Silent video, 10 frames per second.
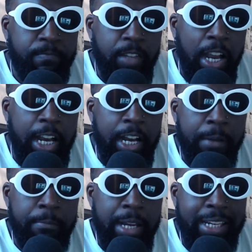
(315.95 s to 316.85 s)

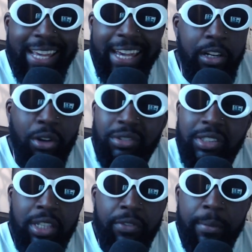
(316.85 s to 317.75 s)
And yeah, loads of
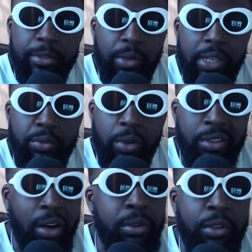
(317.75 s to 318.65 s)
stuff in between as well.
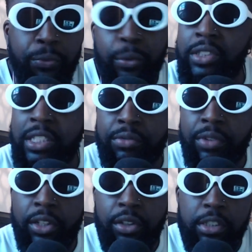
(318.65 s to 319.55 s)
Oh, the food scene's
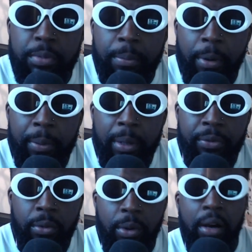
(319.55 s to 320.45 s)
really good. It's been popping up for
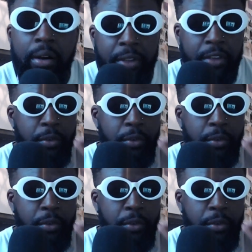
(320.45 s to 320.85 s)
a while. I think if